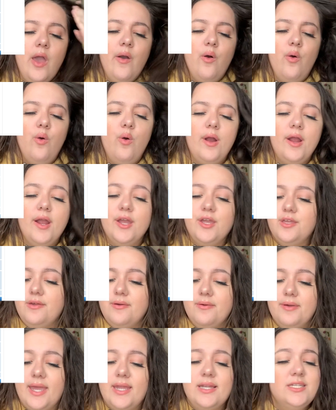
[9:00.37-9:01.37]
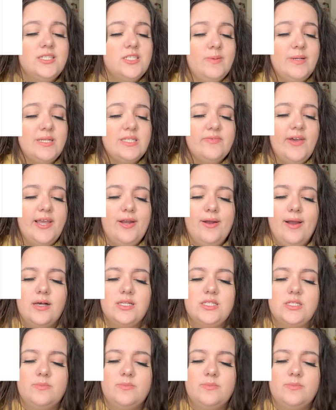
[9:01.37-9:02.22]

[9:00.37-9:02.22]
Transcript: or you can specify your housing